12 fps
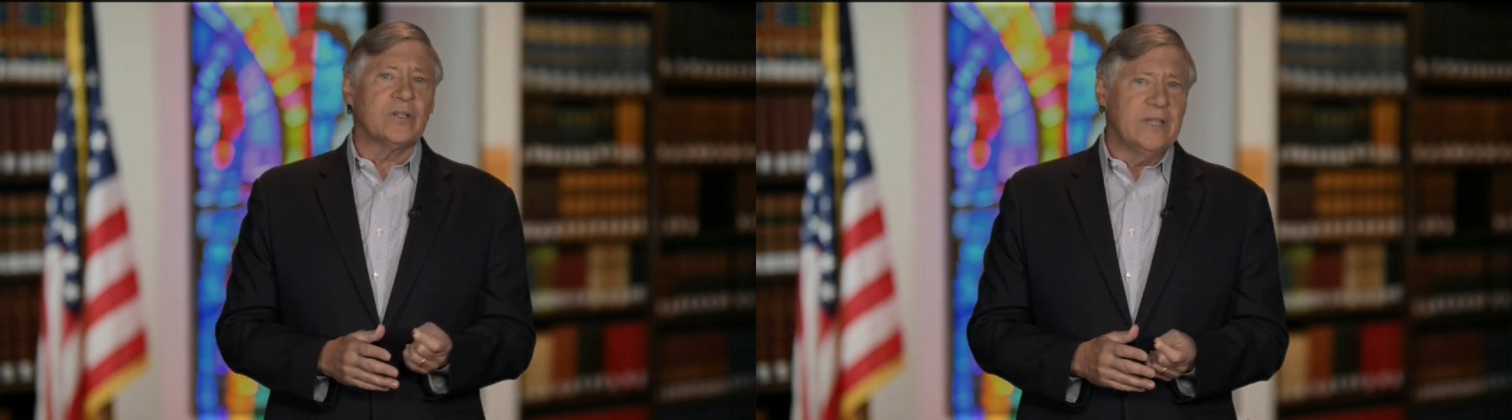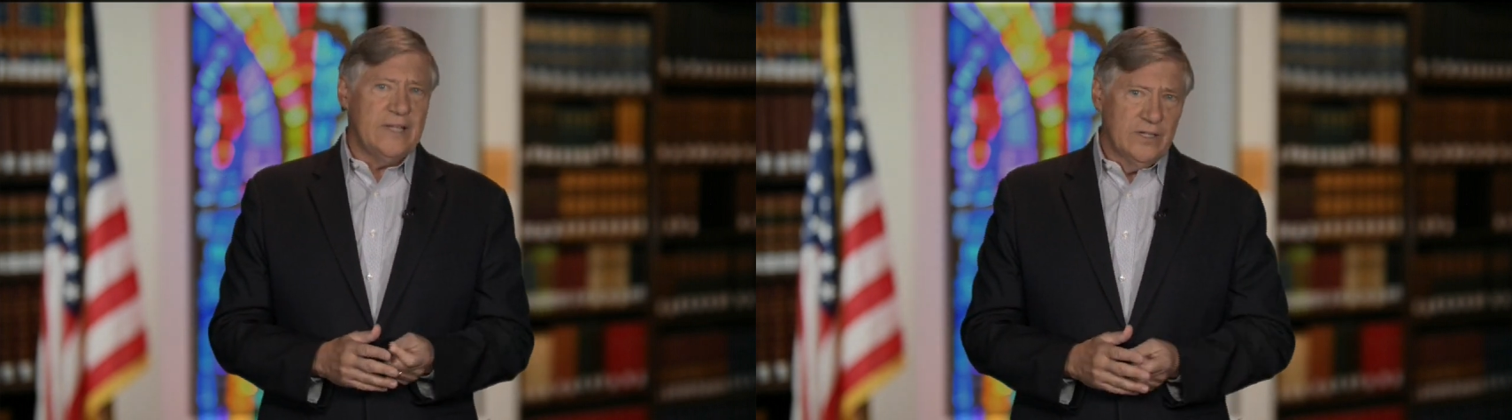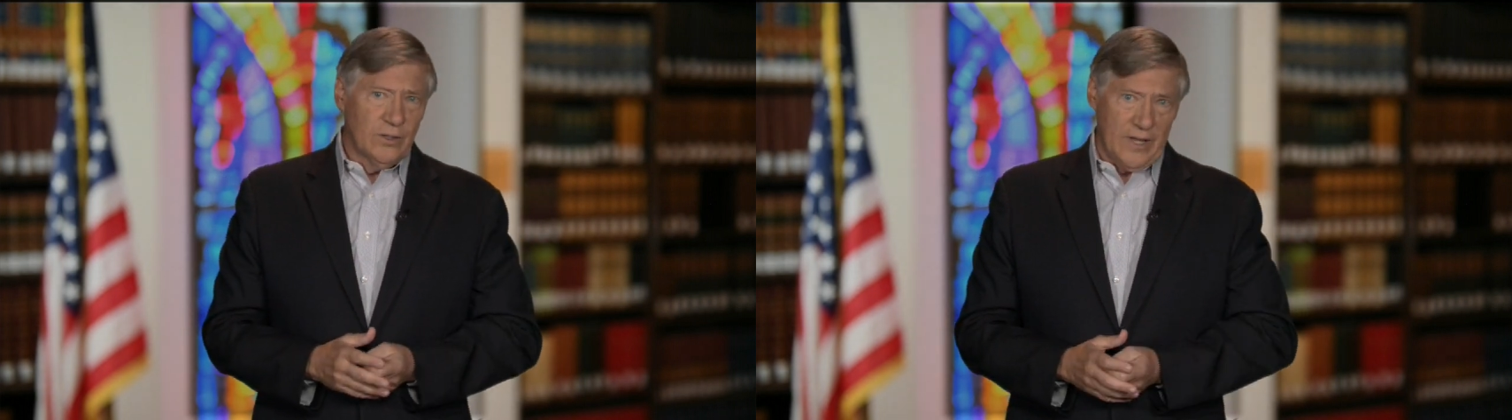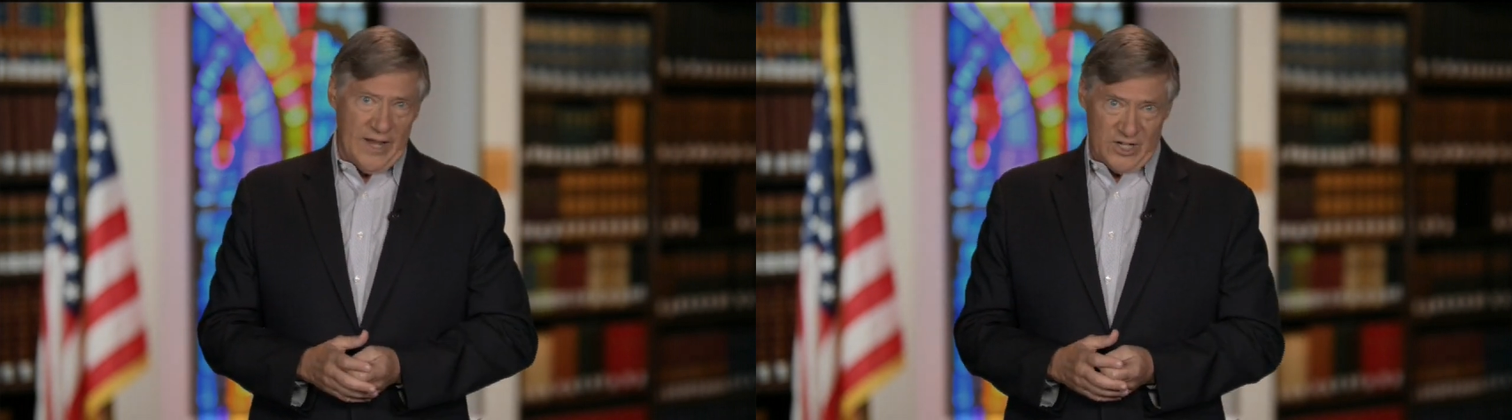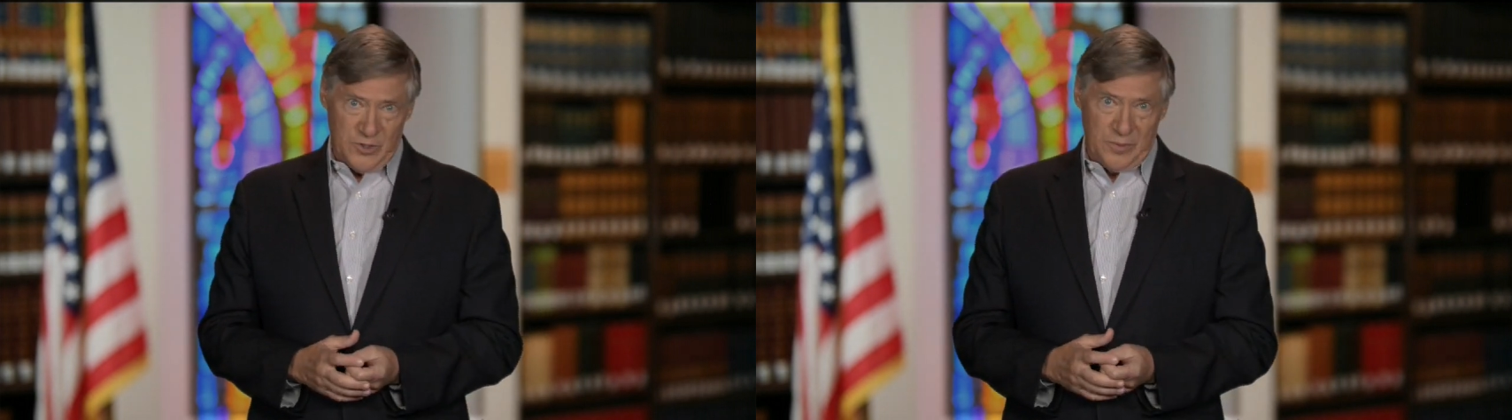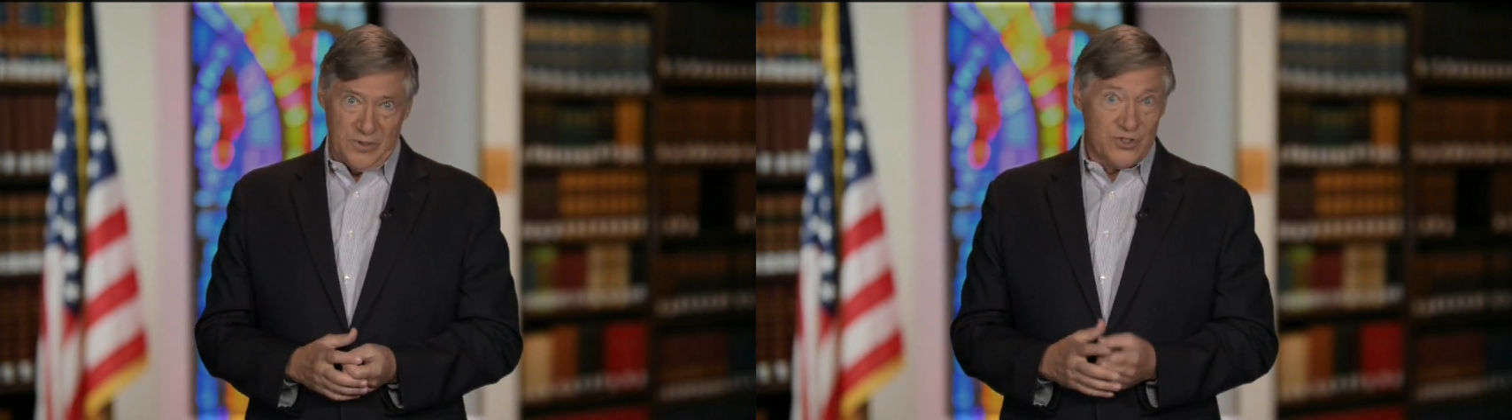legal
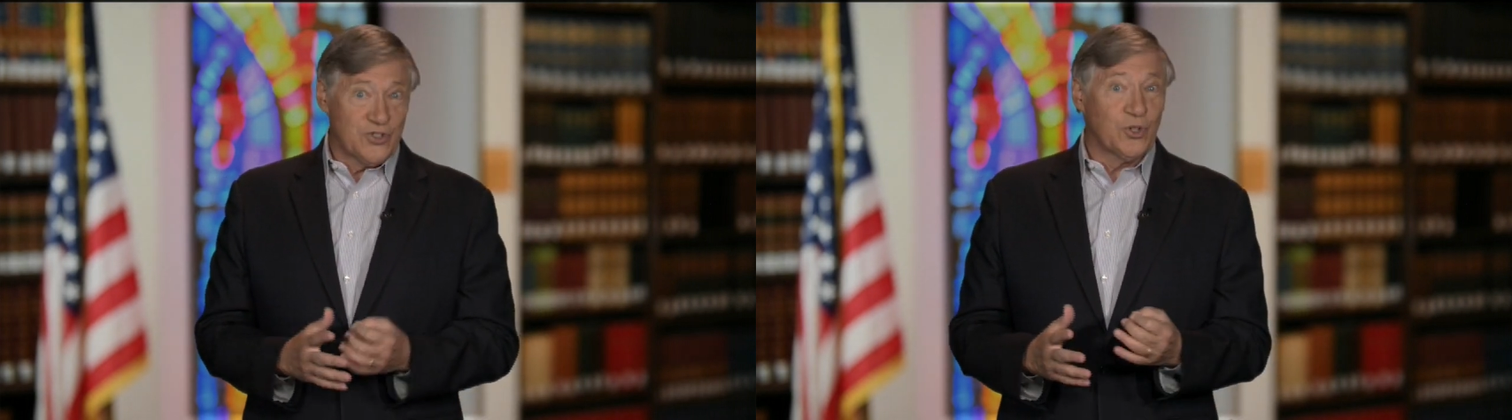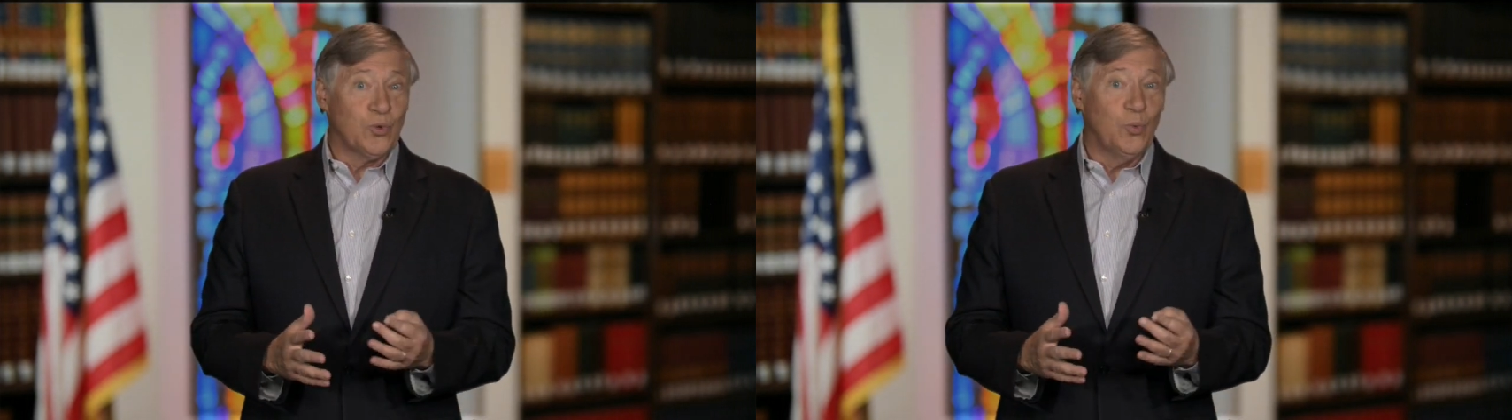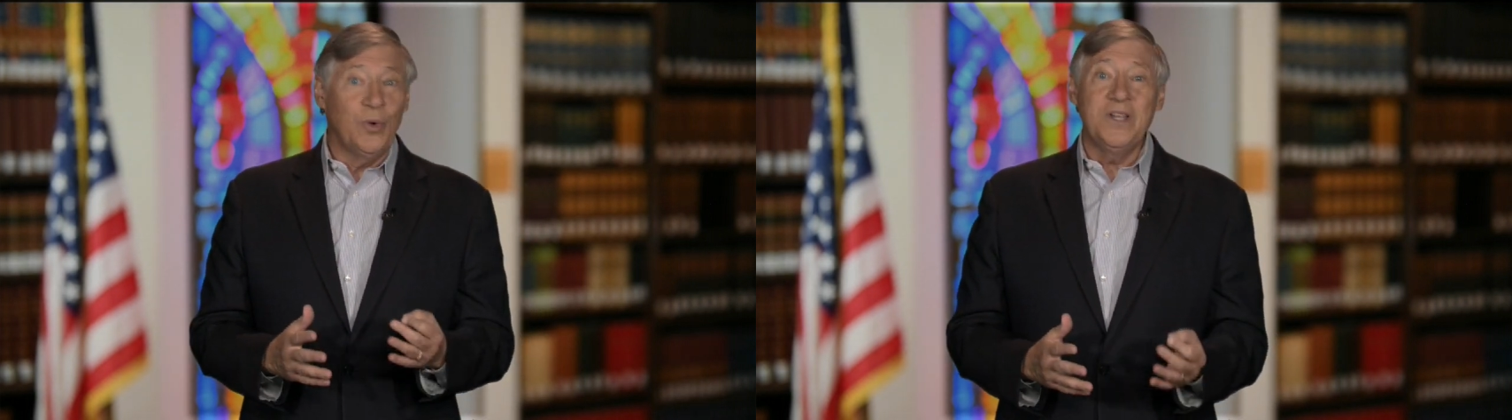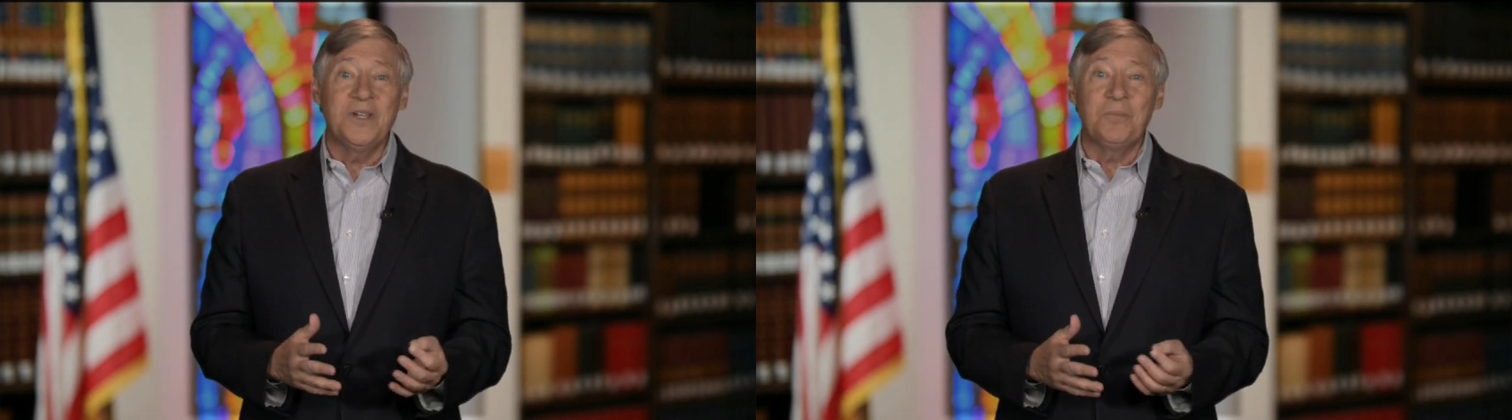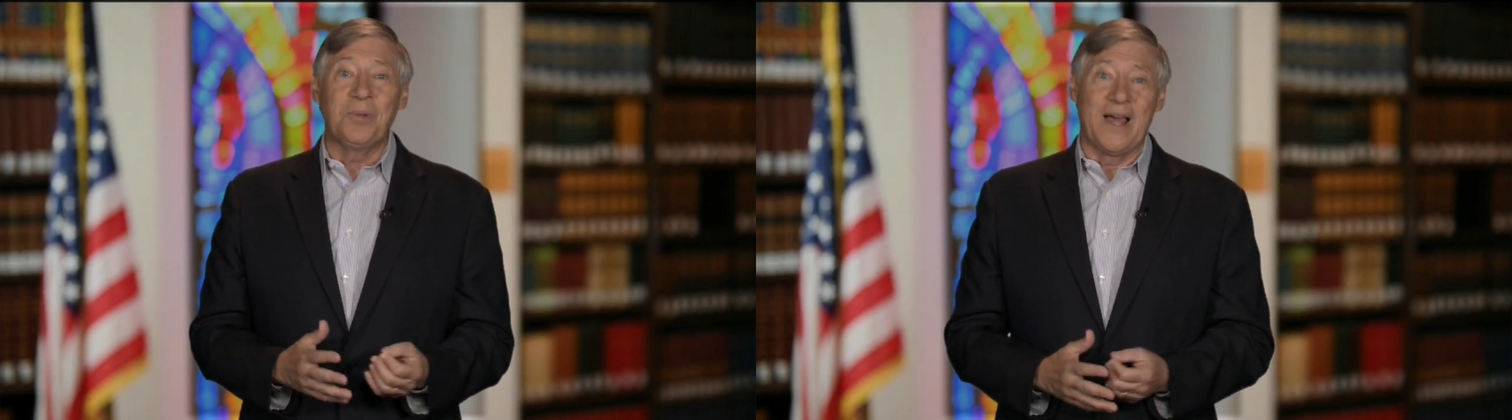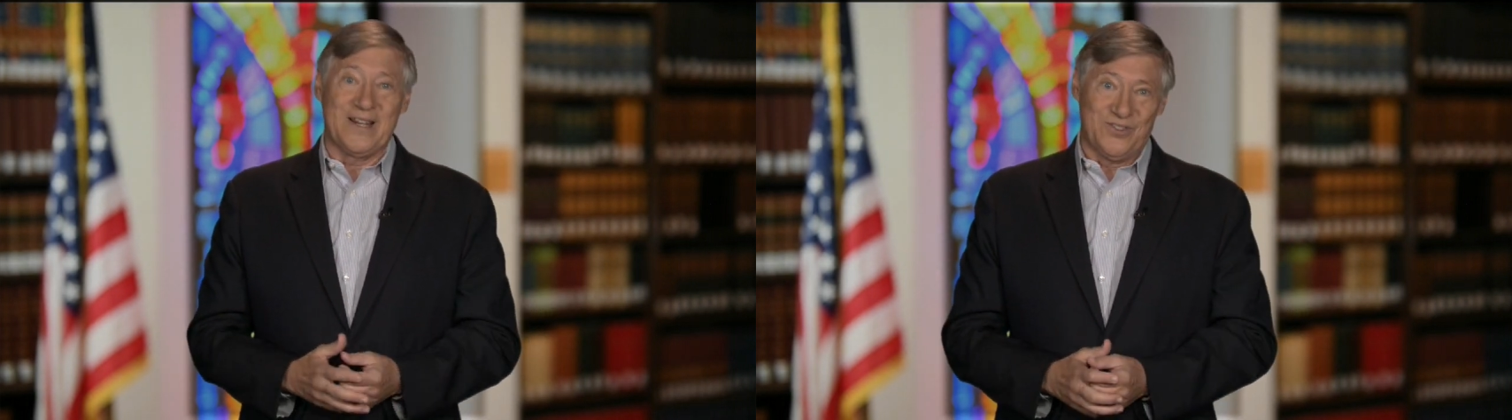expert Sir William
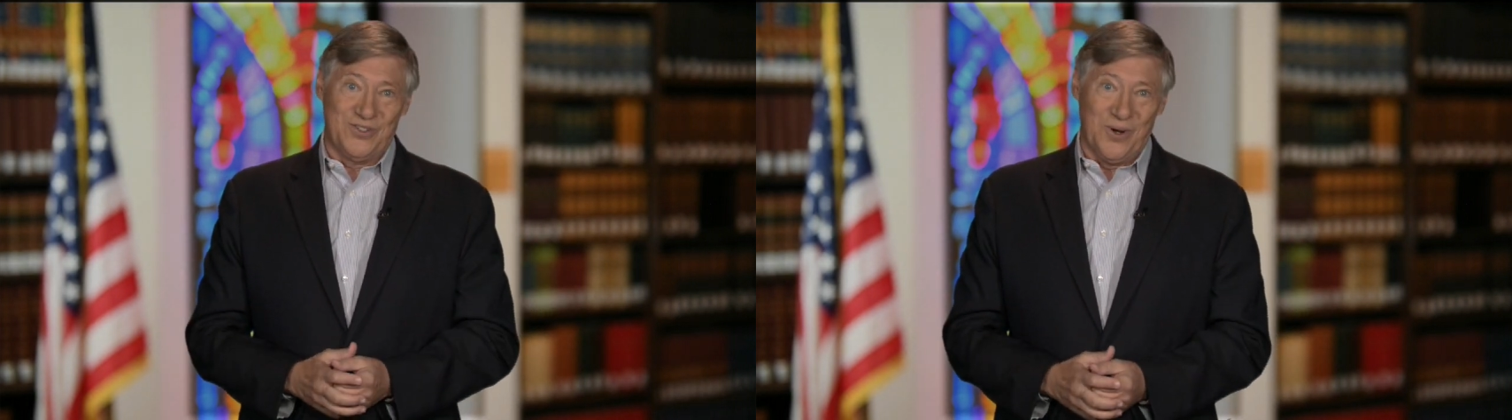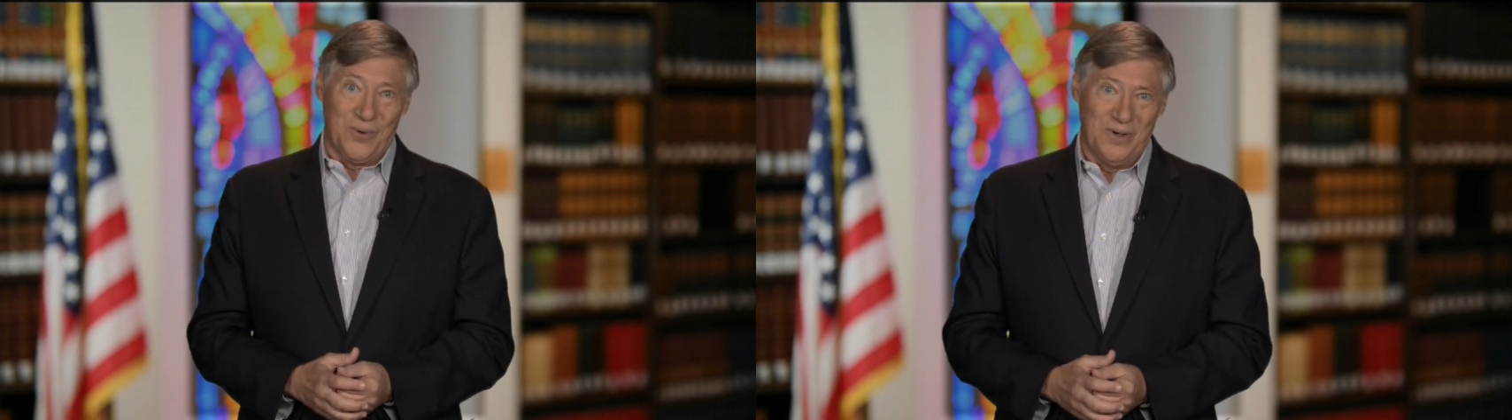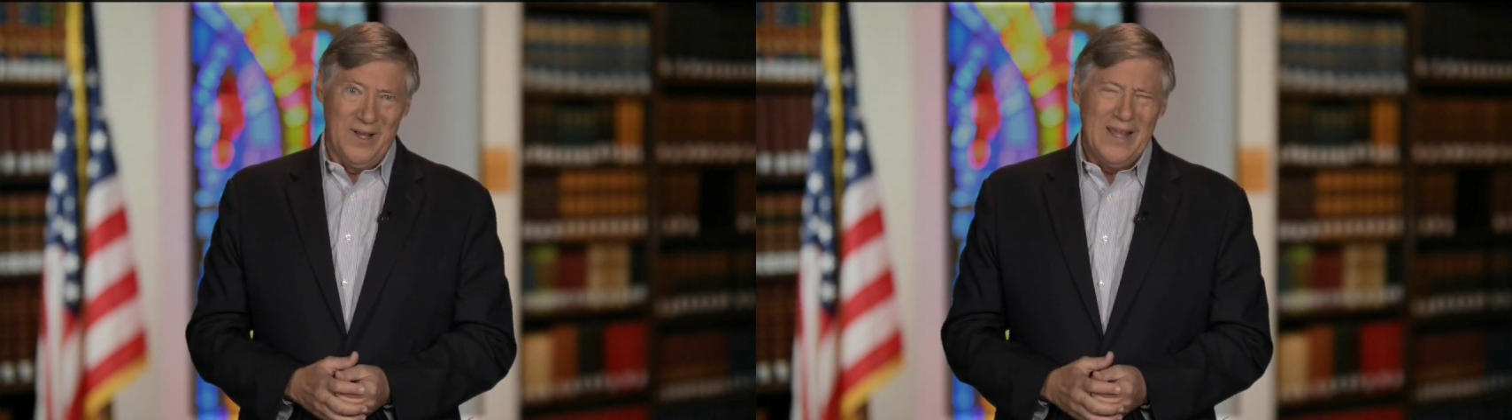Blackstone